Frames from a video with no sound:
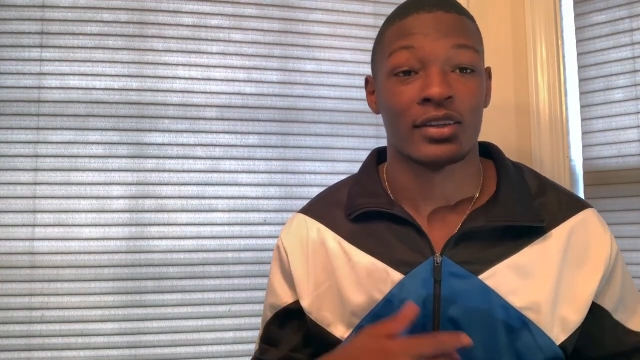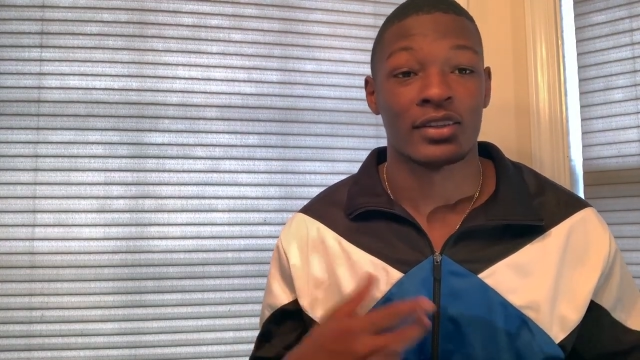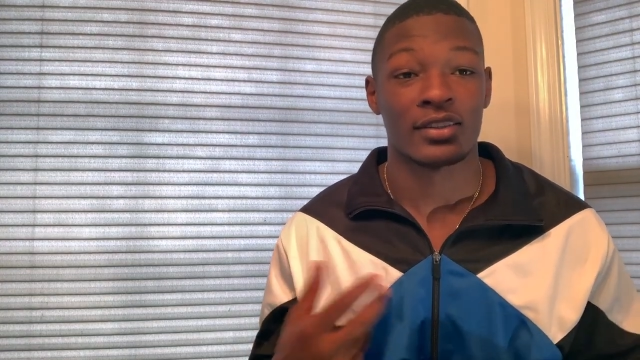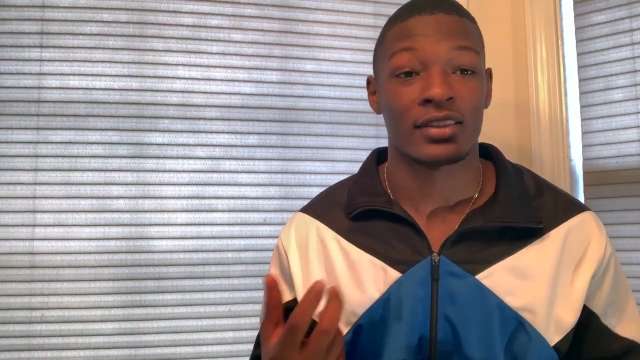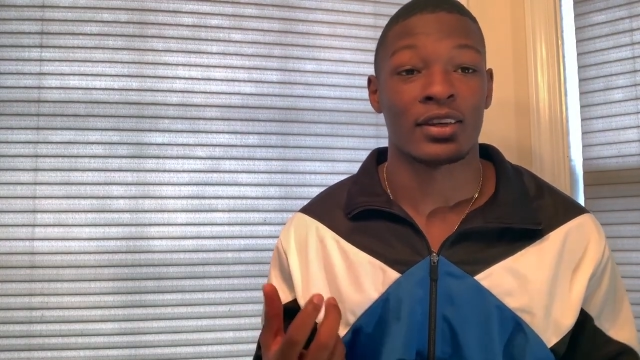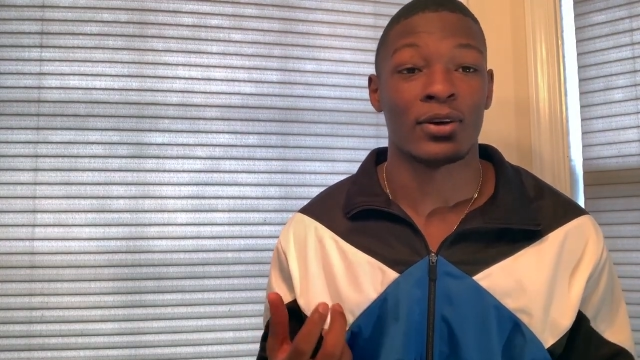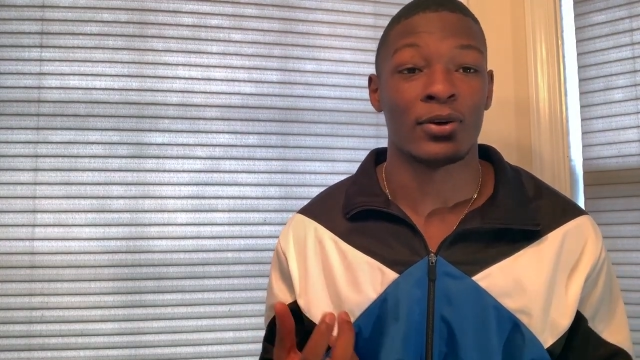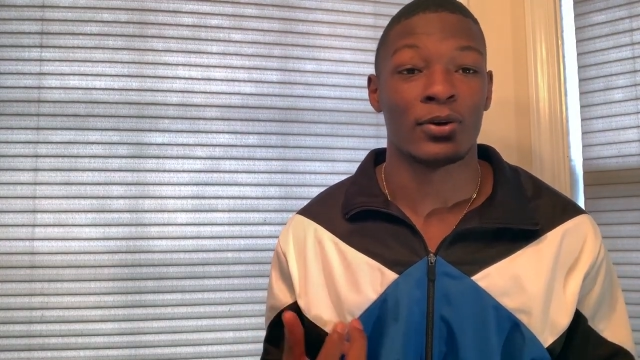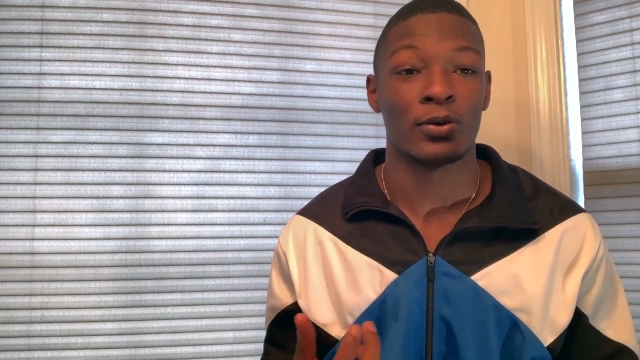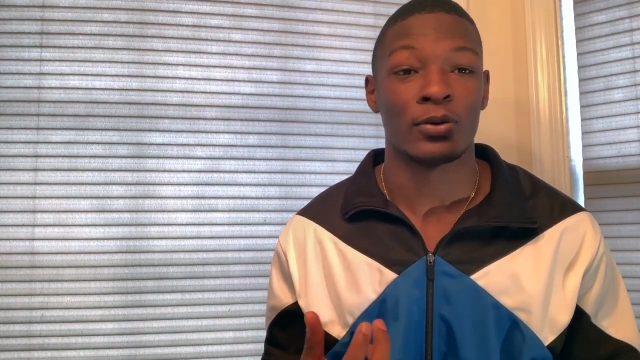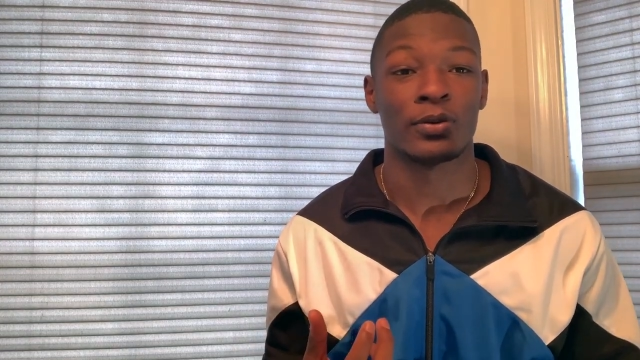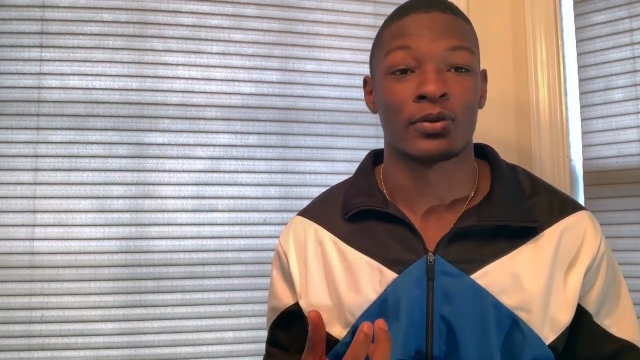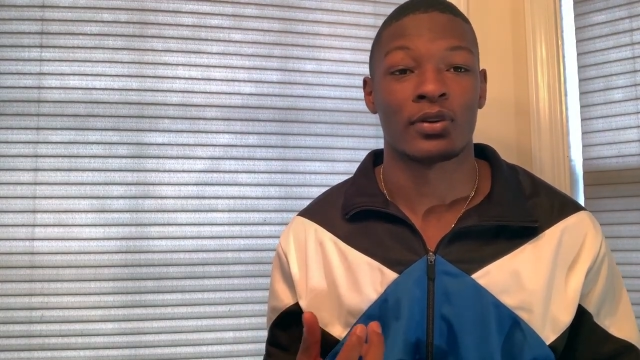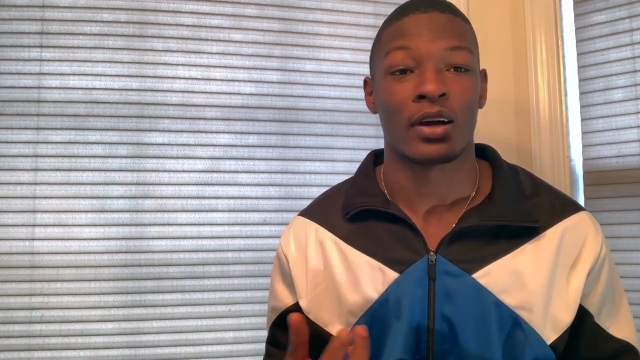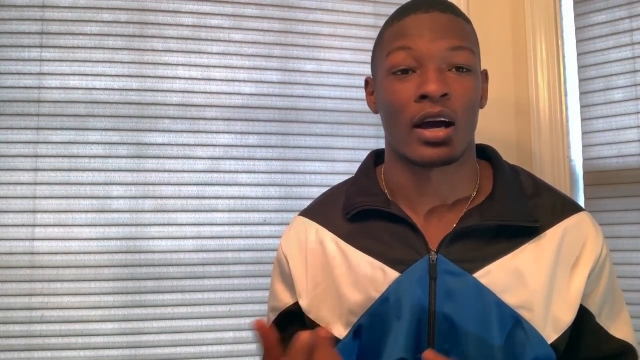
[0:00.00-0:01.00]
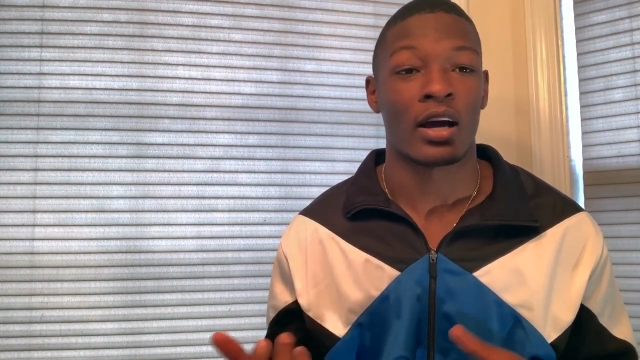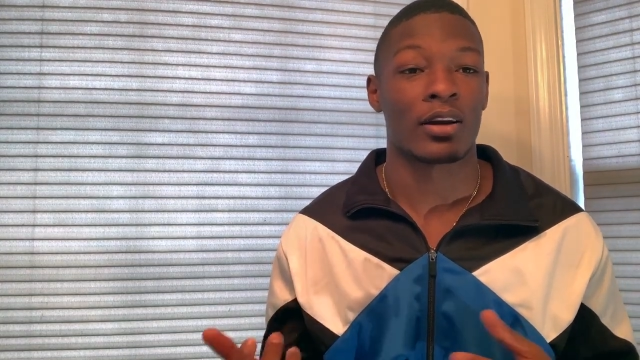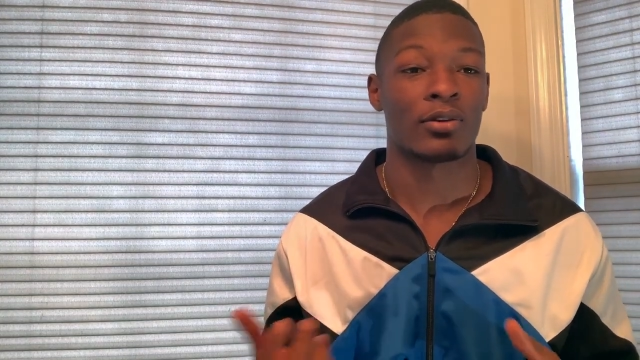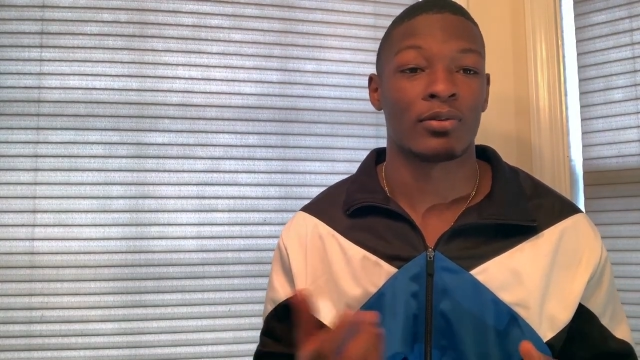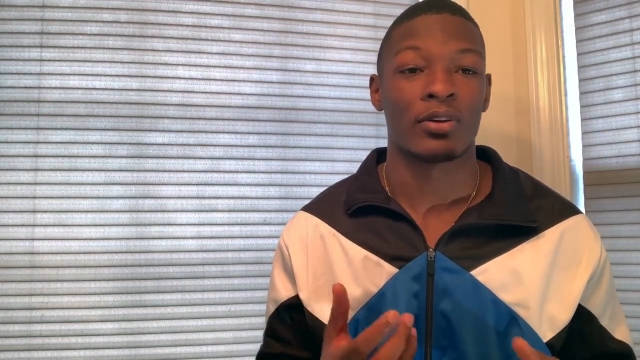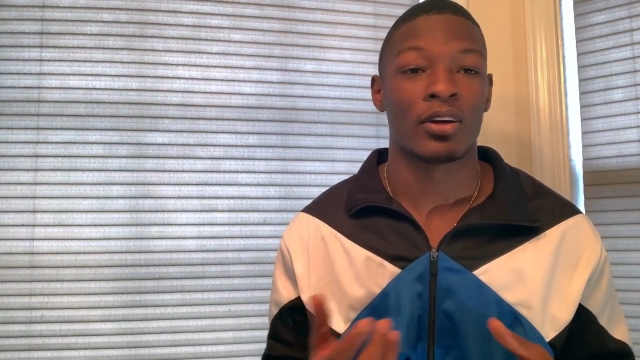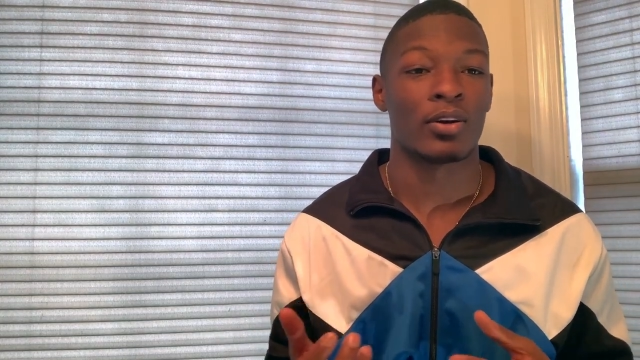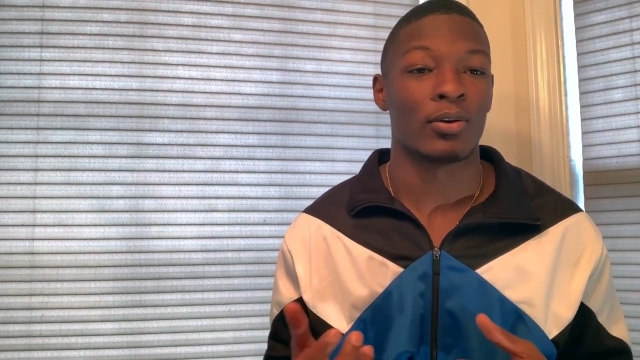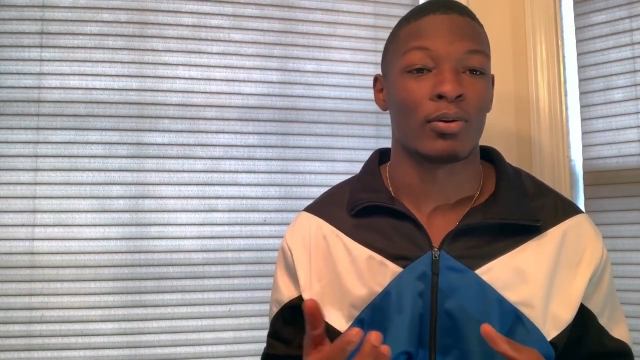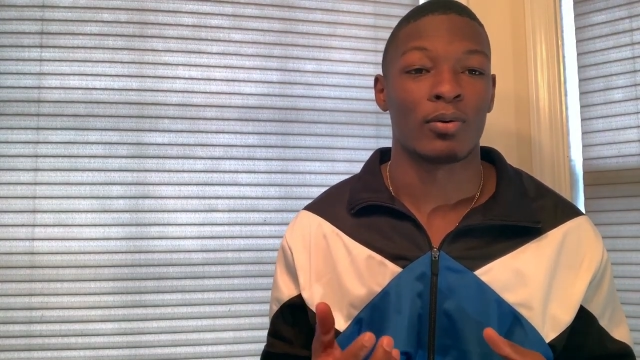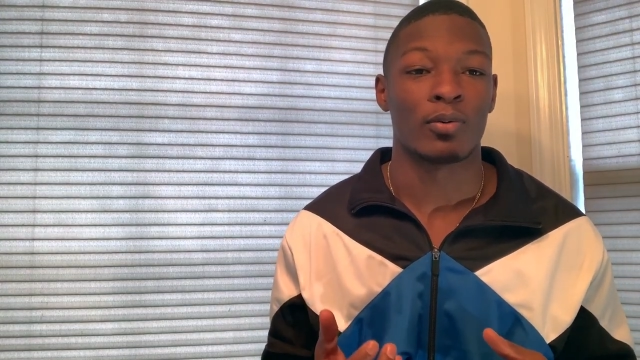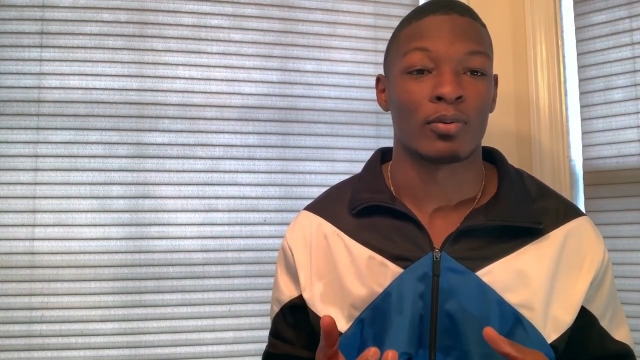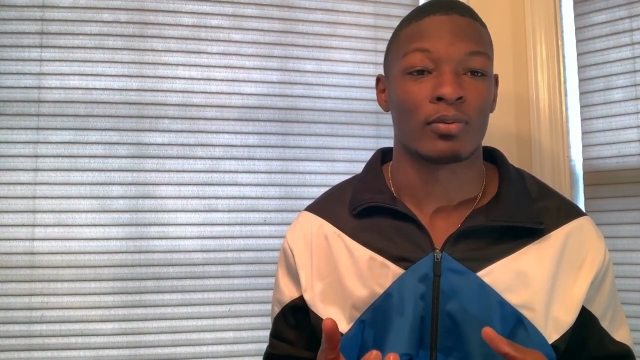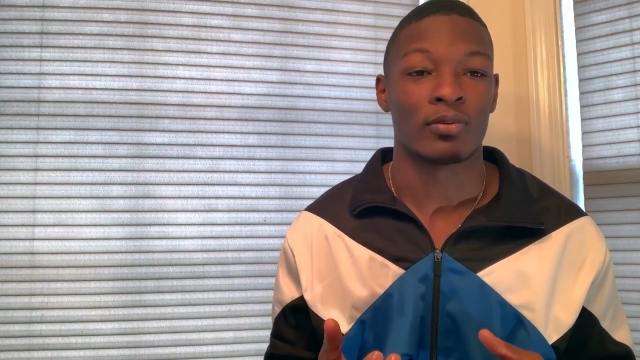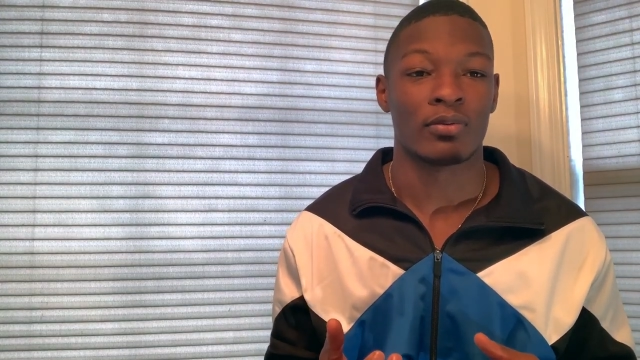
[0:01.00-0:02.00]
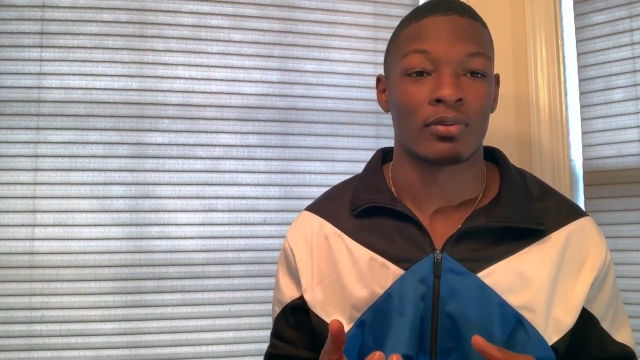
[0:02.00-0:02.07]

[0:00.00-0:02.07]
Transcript: So I don't know